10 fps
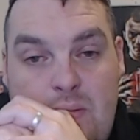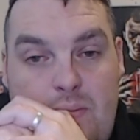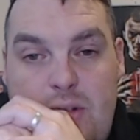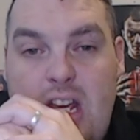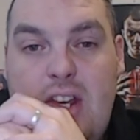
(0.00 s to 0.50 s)

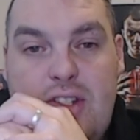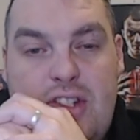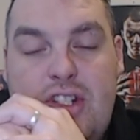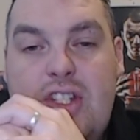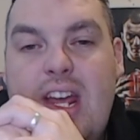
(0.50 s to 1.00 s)
takes the
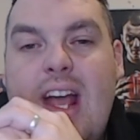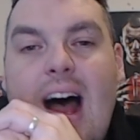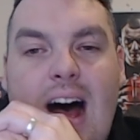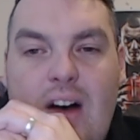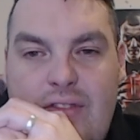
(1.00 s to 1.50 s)
sting
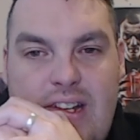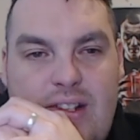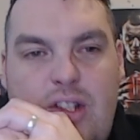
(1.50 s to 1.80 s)
out of it.